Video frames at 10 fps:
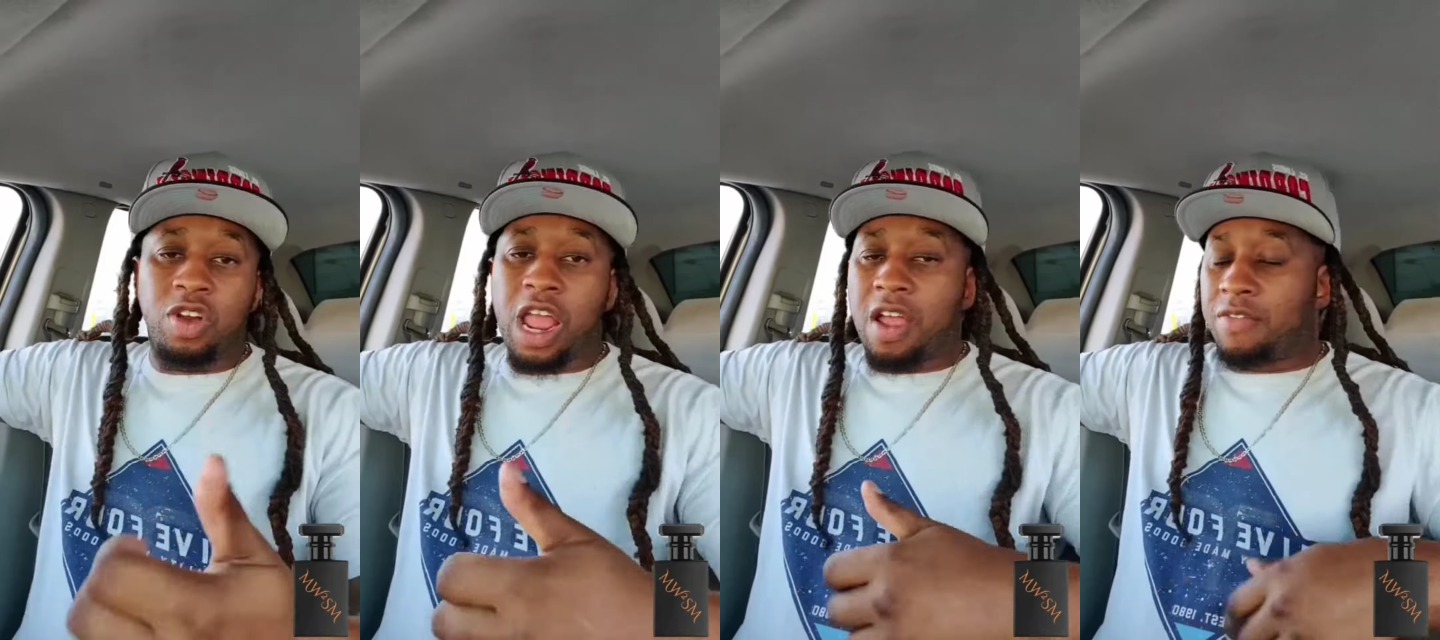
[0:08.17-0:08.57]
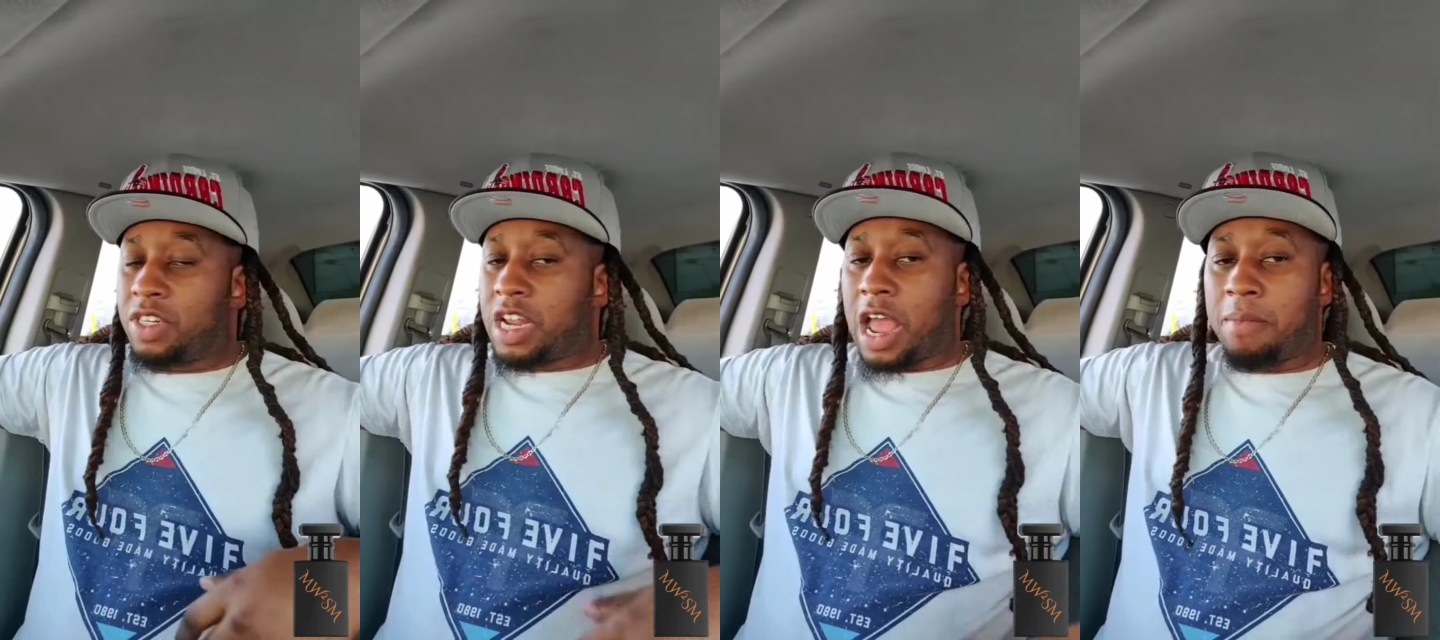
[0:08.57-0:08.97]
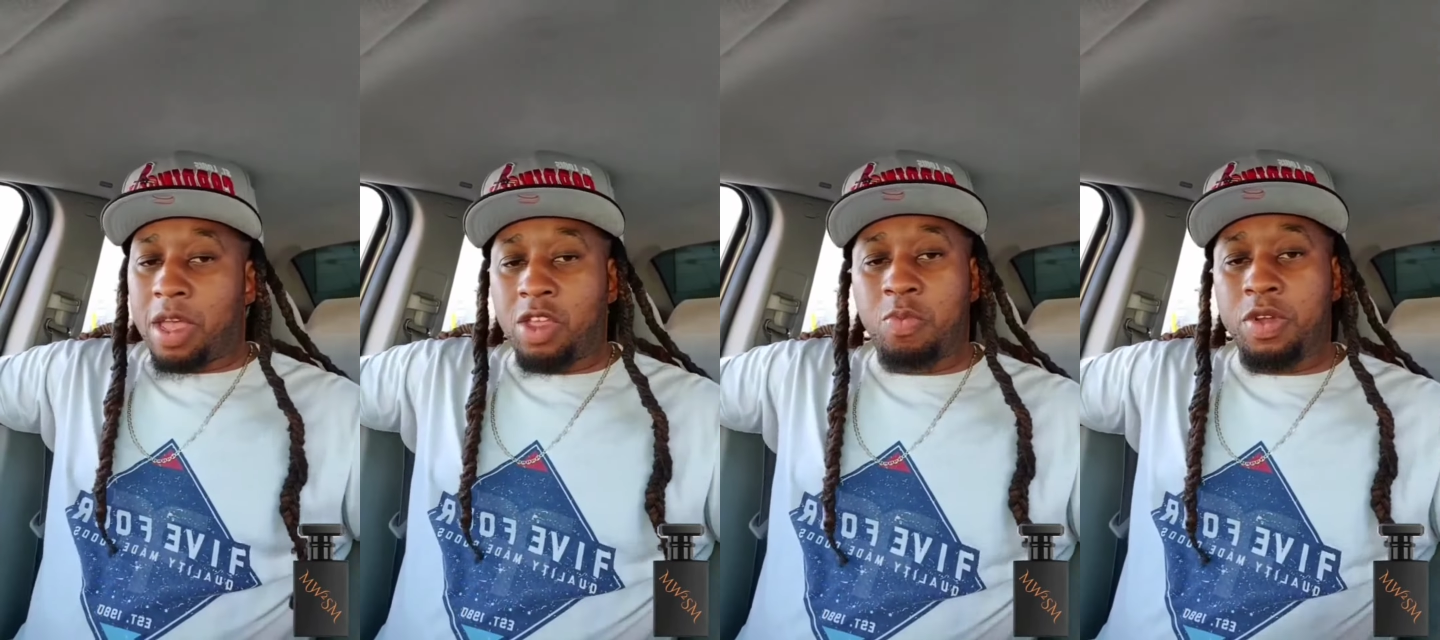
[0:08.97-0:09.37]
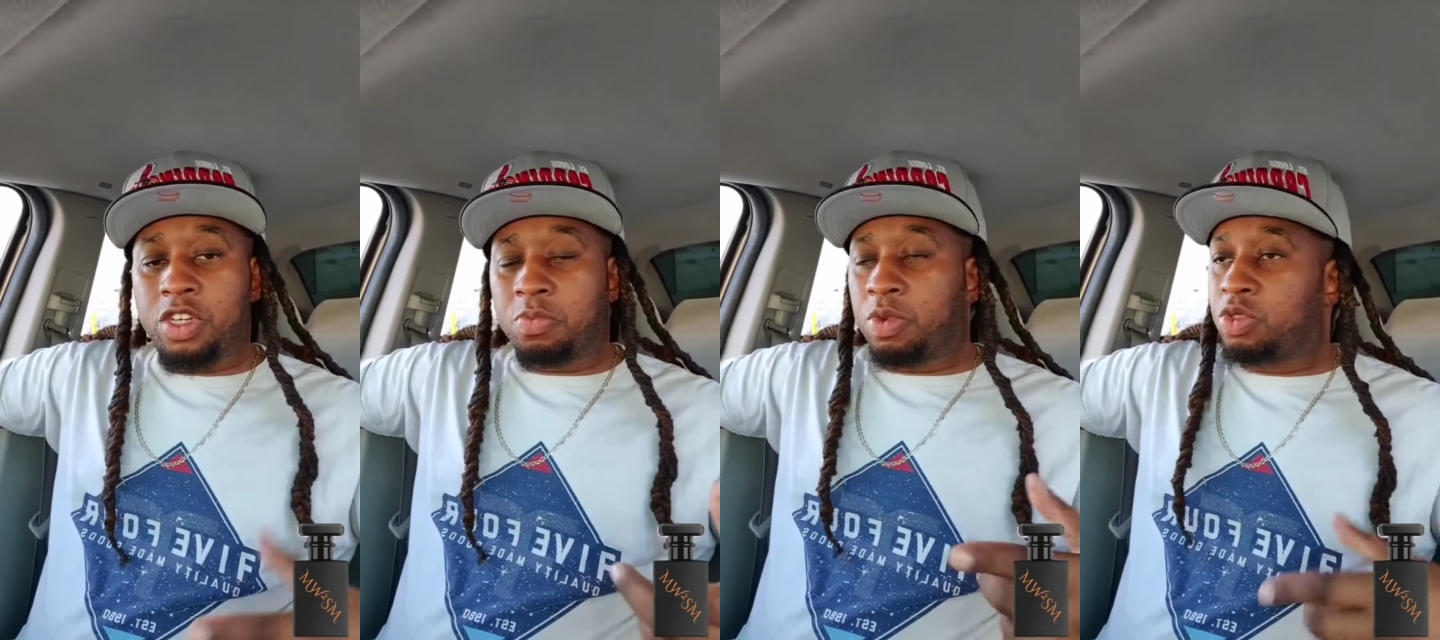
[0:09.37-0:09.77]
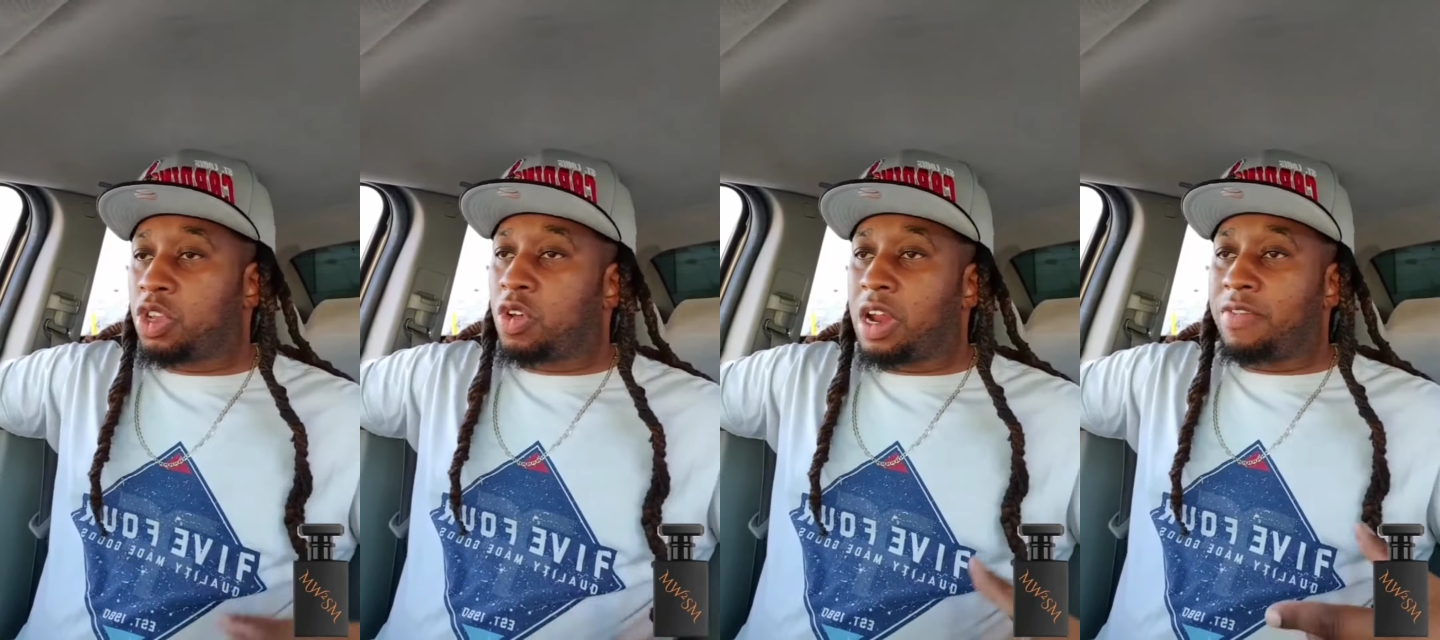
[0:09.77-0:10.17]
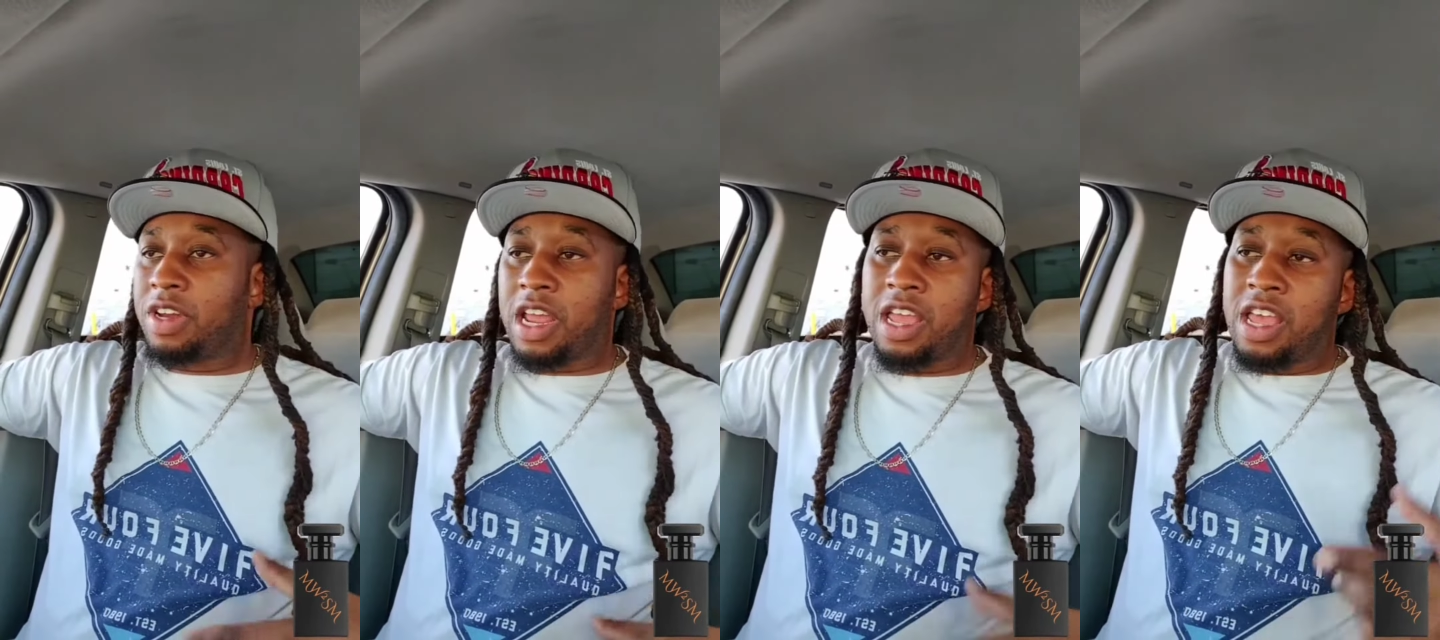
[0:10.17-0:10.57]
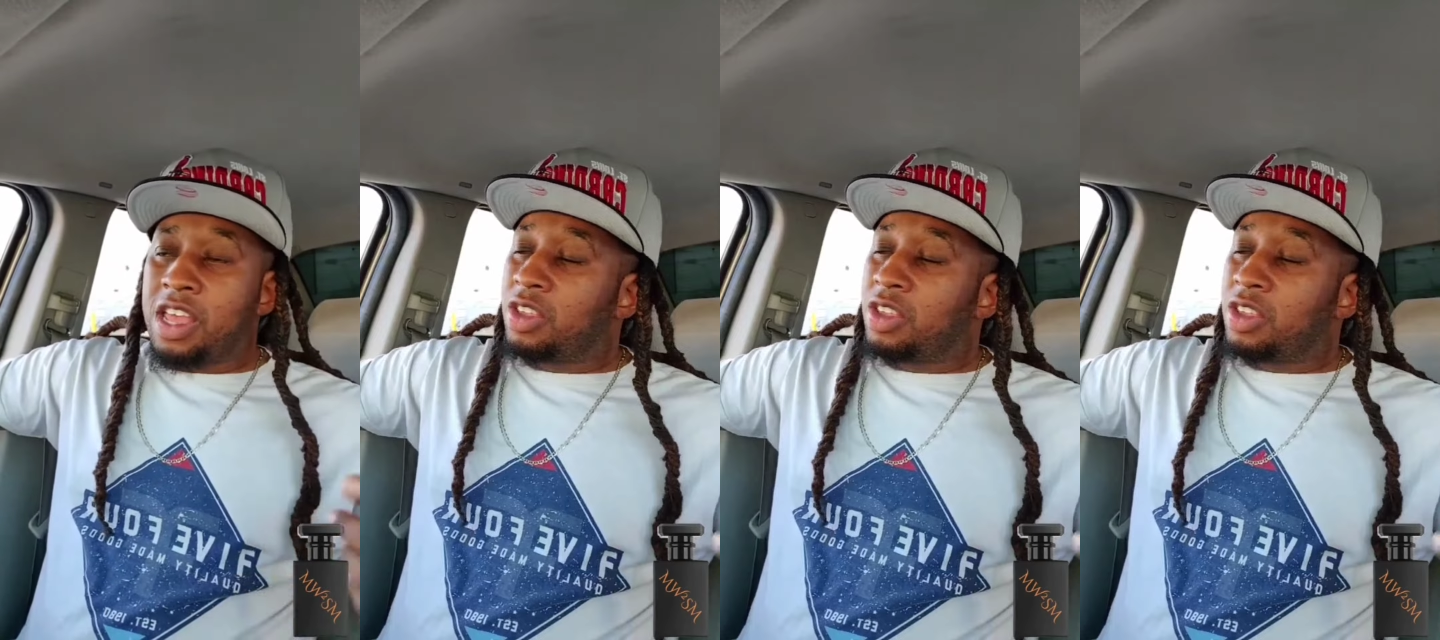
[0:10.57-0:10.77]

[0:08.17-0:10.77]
the average guy, man. You put your boots on every day.